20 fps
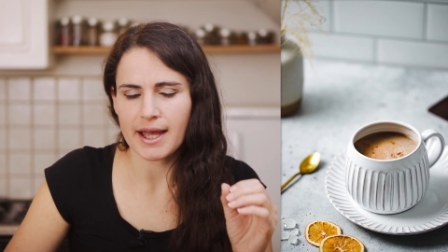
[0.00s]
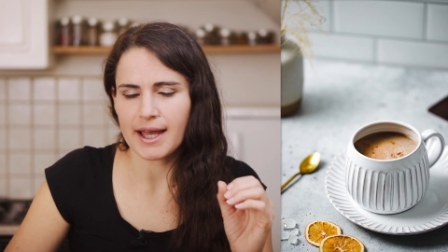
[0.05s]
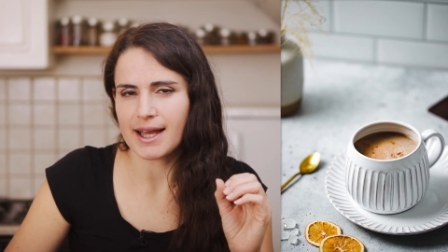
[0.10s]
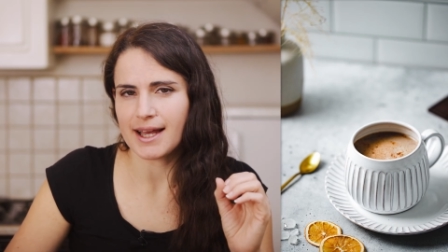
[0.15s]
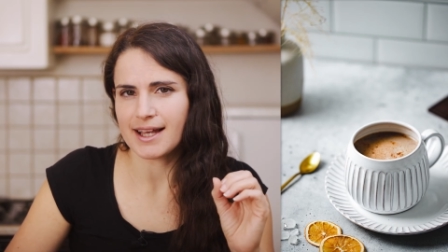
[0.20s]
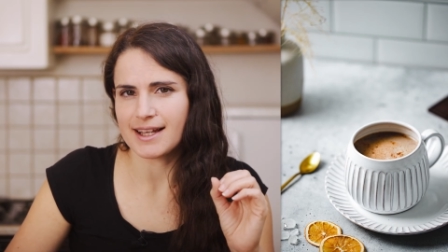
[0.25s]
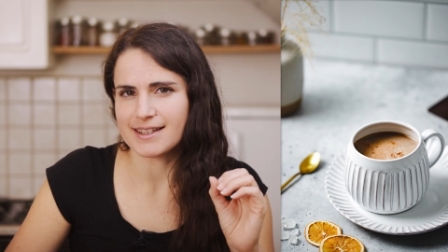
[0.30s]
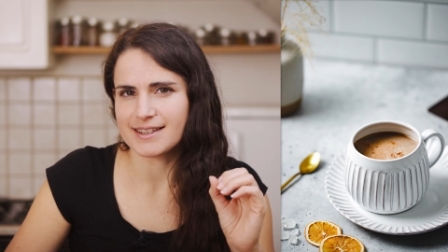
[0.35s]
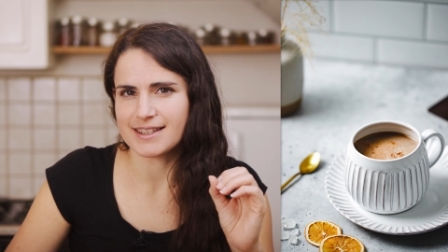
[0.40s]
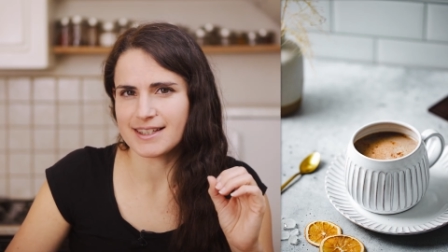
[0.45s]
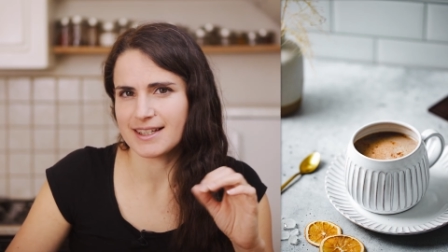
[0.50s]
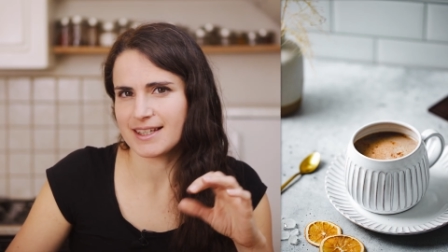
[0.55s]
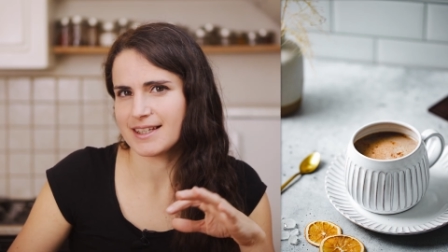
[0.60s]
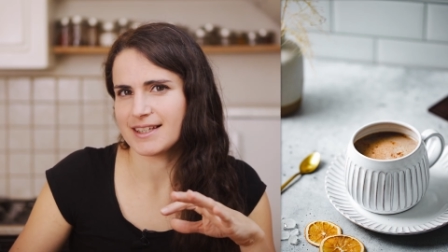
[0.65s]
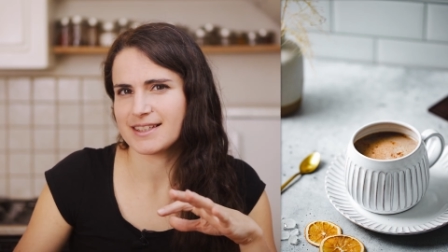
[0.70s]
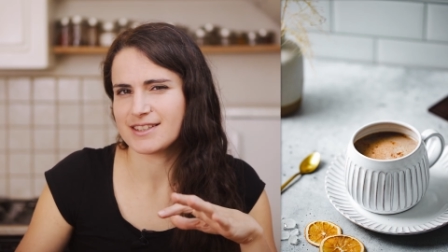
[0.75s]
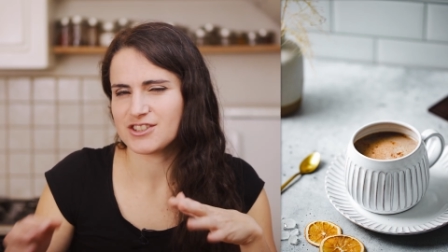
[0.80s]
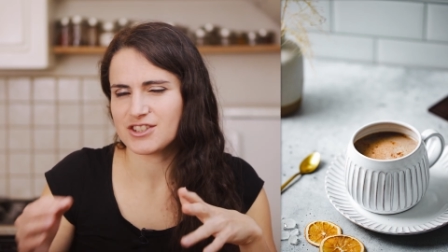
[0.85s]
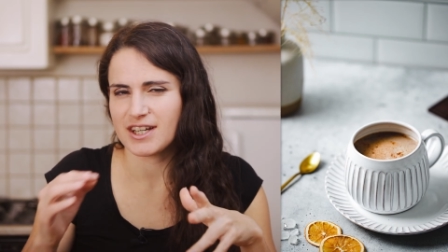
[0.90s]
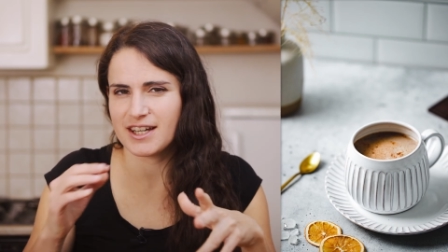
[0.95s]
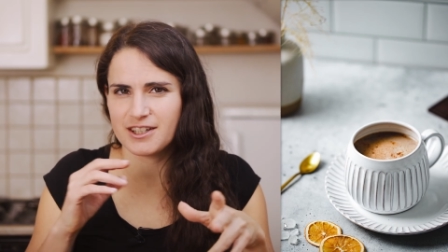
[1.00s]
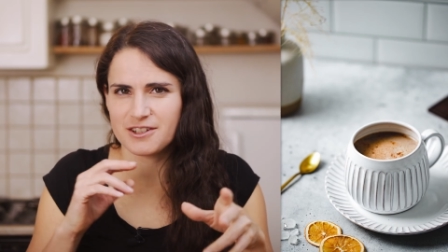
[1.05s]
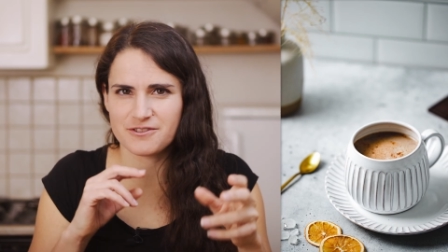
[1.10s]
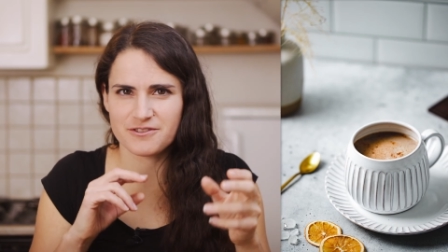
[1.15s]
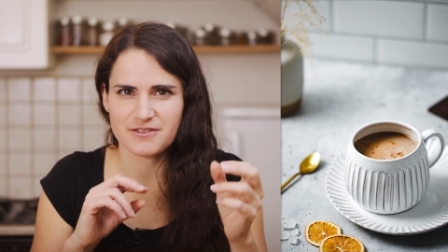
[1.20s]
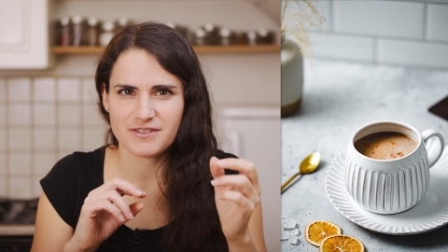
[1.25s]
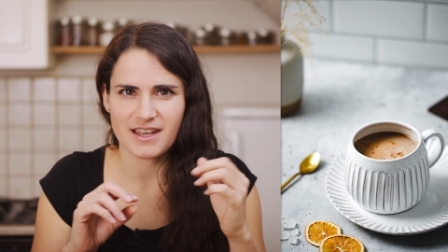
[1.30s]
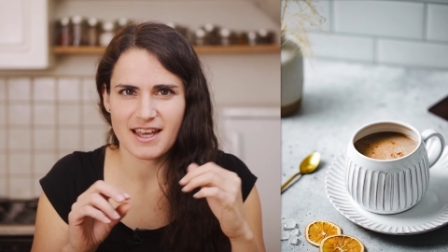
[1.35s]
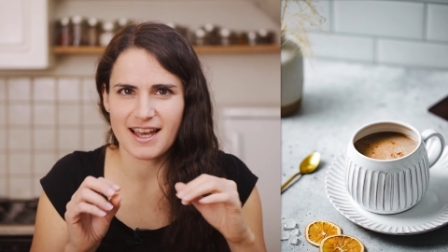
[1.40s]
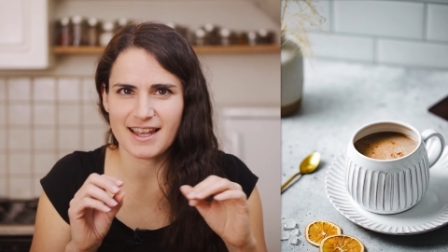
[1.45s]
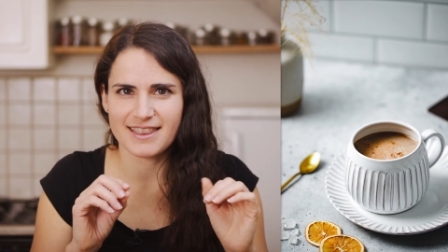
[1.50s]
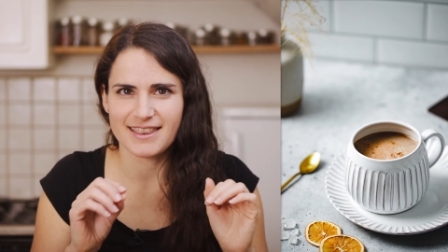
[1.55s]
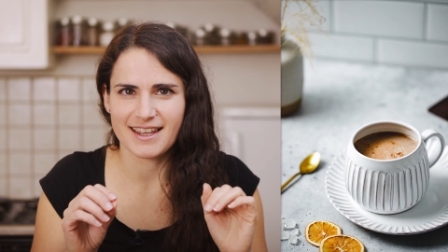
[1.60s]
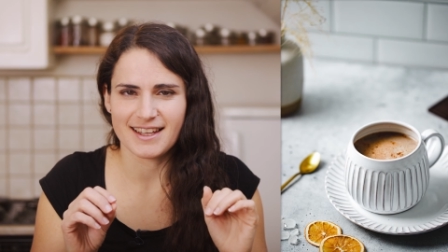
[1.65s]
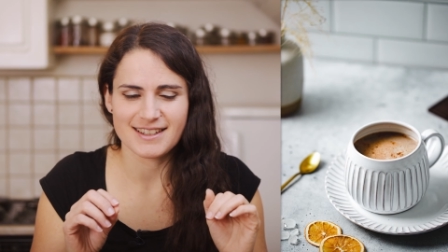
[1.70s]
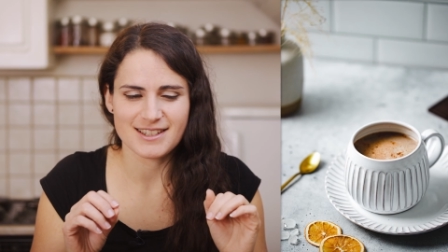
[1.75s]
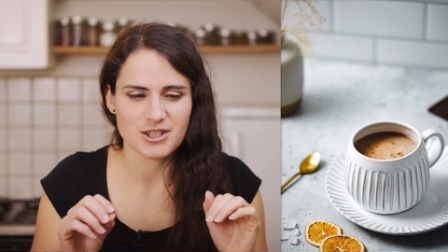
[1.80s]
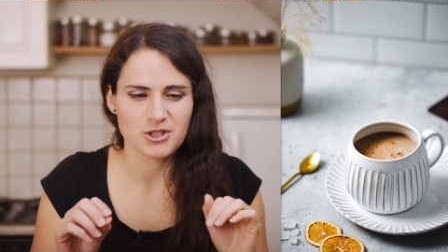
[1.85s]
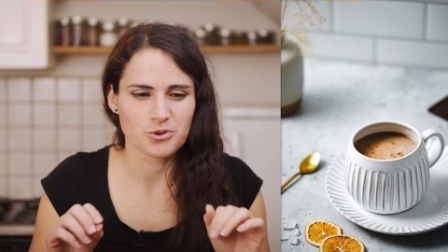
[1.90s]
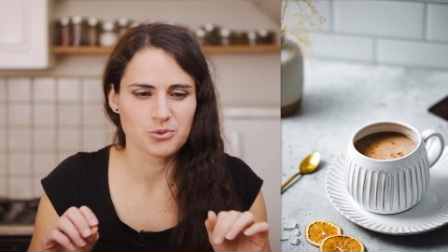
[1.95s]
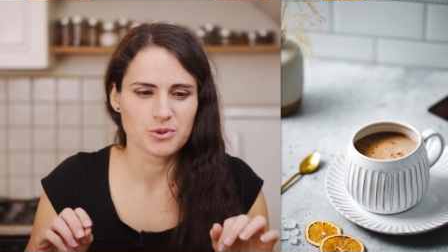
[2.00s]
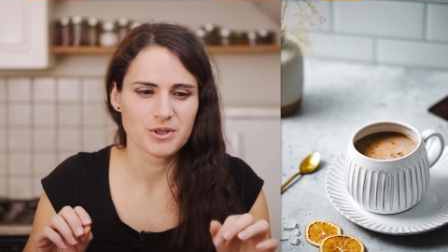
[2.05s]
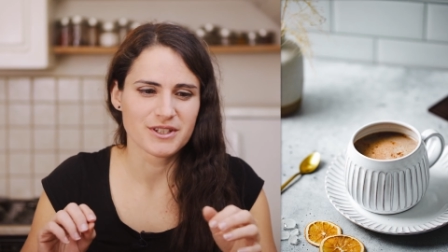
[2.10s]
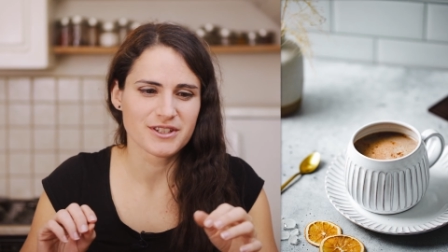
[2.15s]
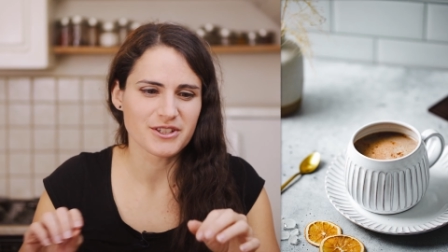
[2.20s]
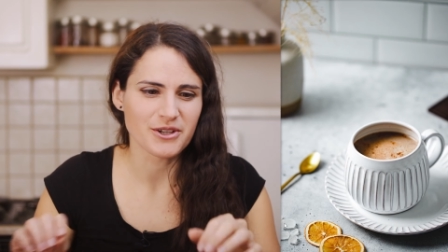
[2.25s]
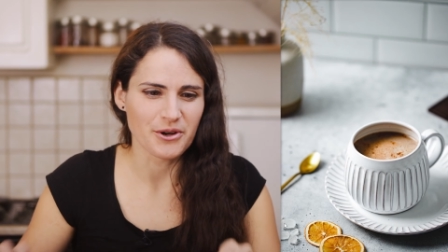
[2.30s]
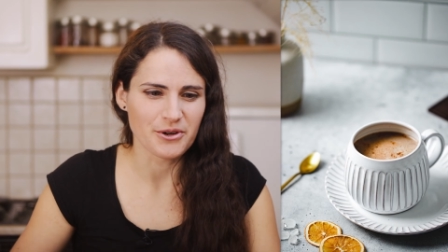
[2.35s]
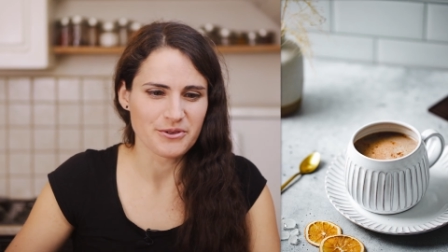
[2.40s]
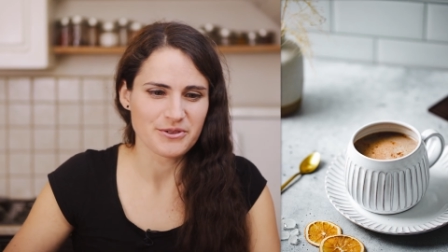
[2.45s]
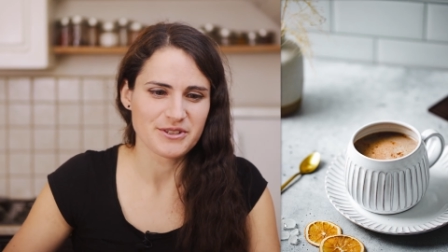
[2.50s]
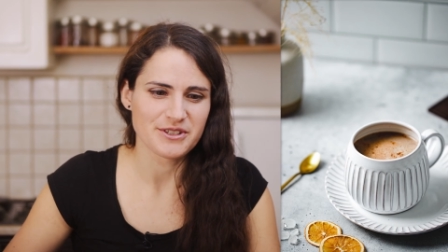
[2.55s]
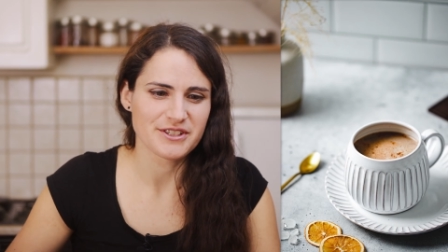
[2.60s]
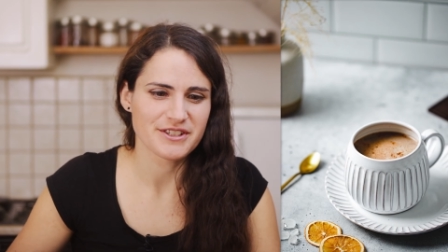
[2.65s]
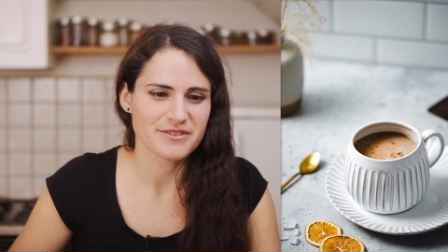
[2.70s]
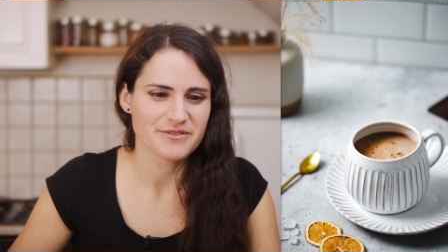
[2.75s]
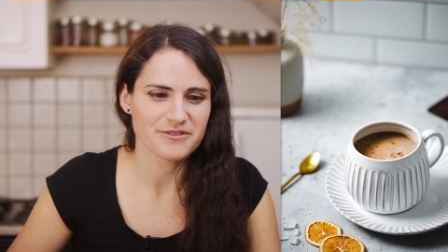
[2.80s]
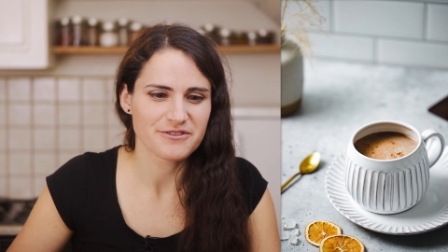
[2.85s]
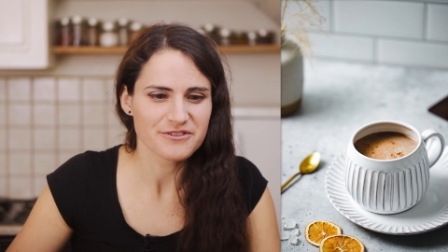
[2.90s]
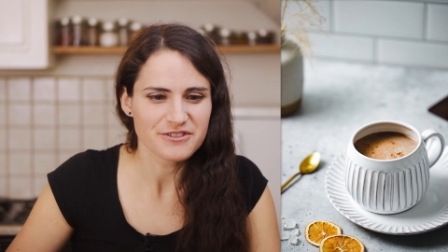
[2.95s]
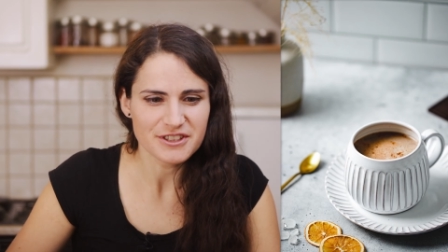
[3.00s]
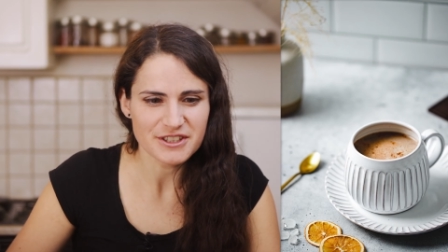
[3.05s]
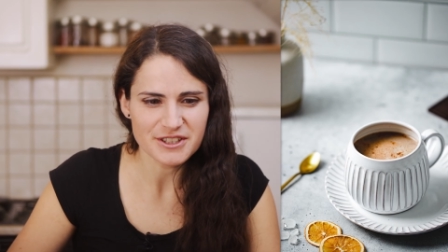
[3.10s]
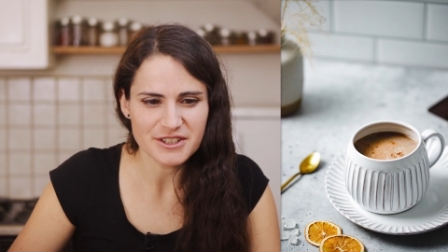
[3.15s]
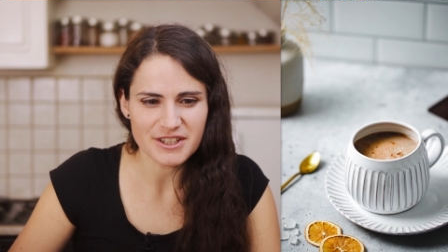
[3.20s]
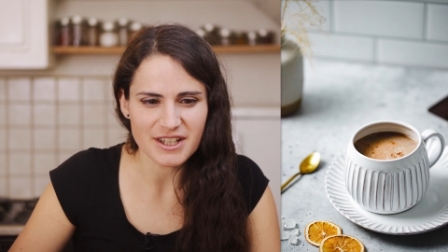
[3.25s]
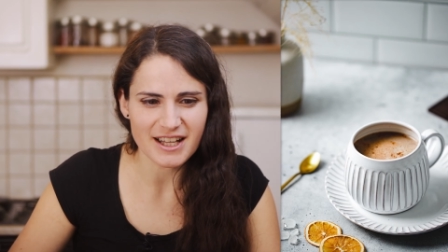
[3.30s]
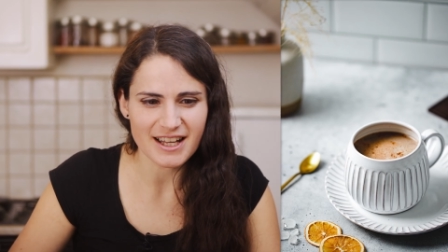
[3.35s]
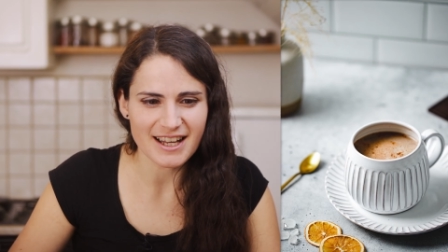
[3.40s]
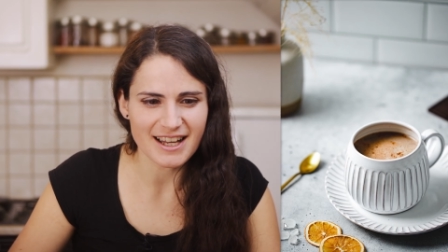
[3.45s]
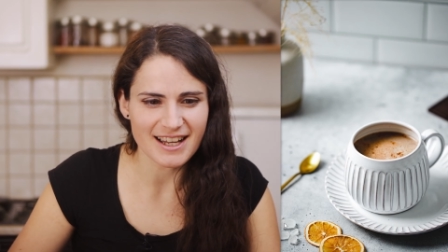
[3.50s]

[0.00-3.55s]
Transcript: and they kind of add that sweet, cozy feel.